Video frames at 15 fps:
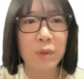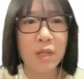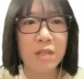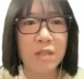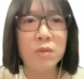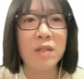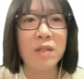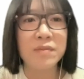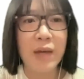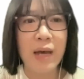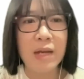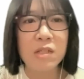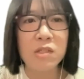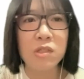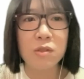or constructive
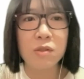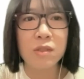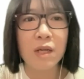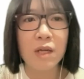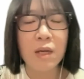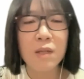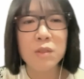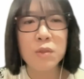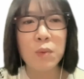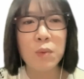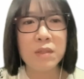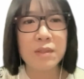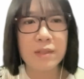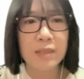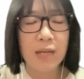attitude
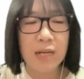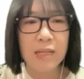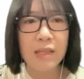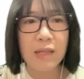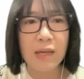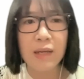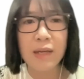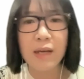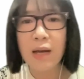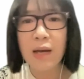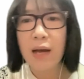towards this kind of thing.